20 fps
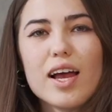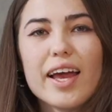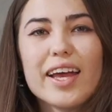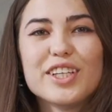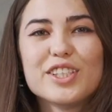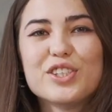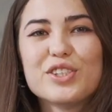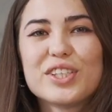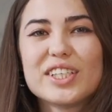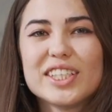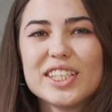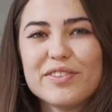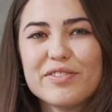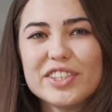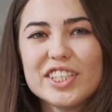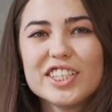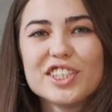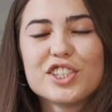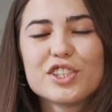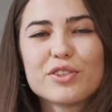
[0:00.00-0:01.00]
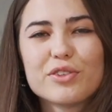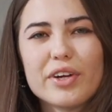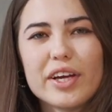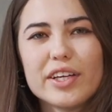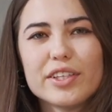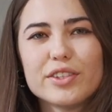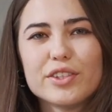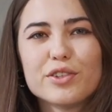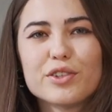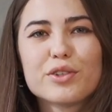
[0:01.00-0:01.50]
And you can even
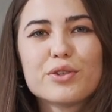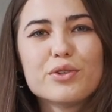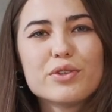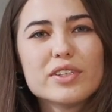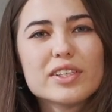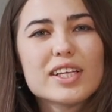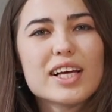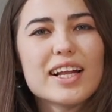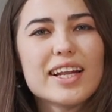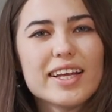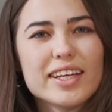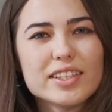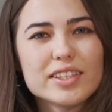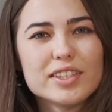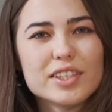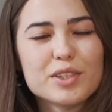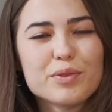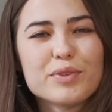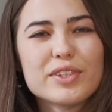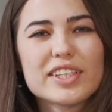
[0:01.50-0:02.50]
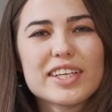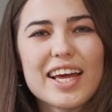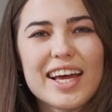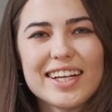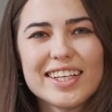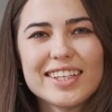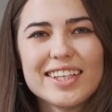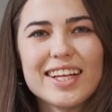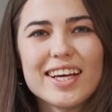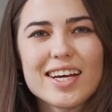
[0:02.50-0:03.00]
integrate your Google Calendar with
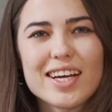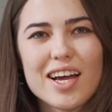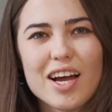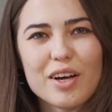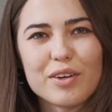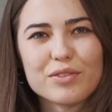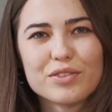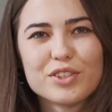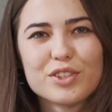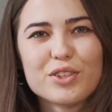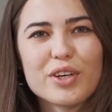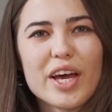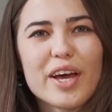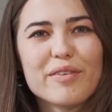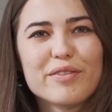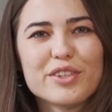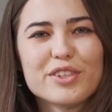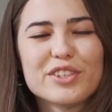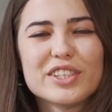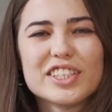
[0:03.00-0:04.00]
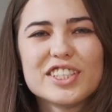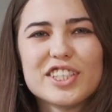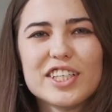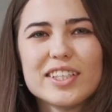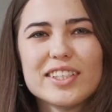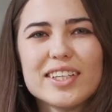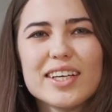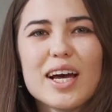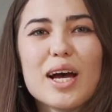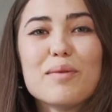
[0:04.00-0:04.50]
Calendly account to have your
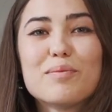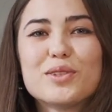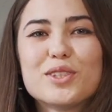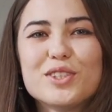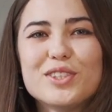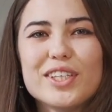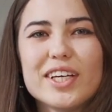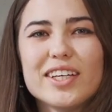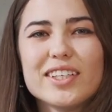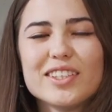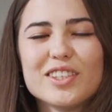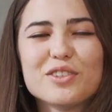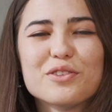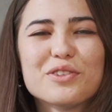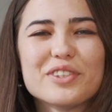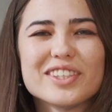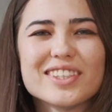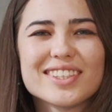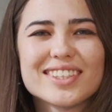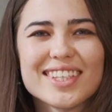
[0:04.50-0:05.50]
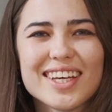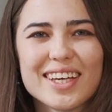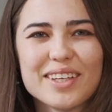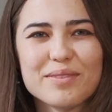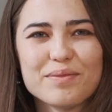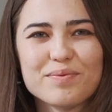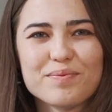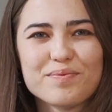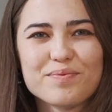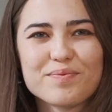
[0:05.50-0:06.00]
agenda up to date in real
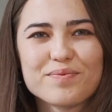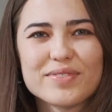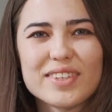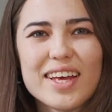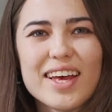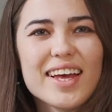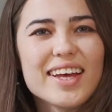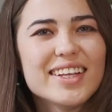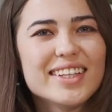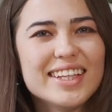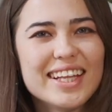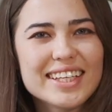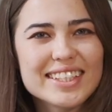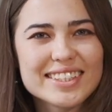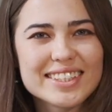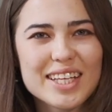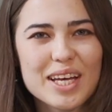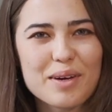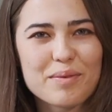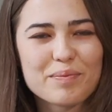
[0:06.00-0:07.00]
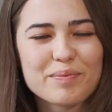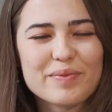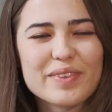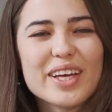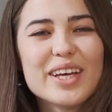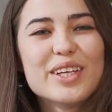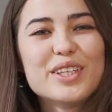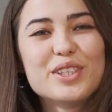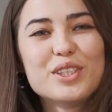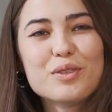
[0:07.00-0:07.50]
time. Next up,
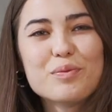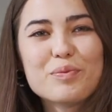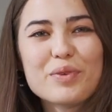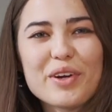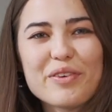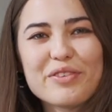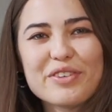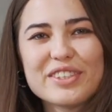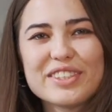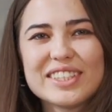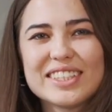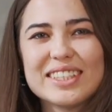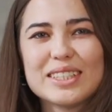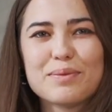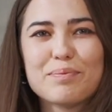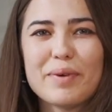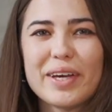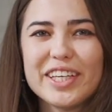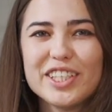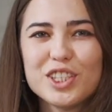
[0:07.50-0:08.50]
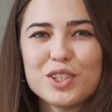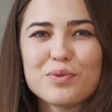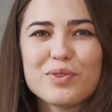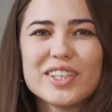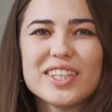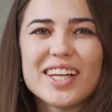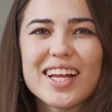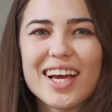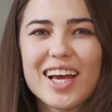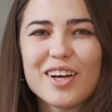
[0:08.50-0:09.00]
new preferences page
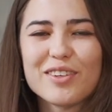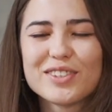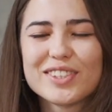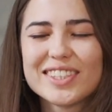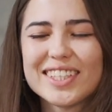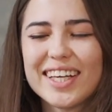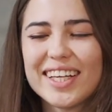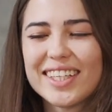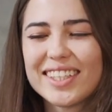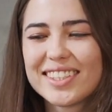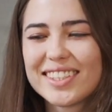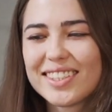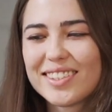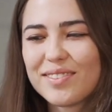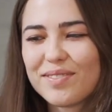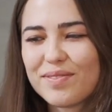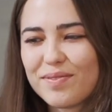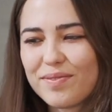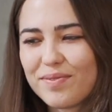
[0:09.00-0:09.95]
within account settings,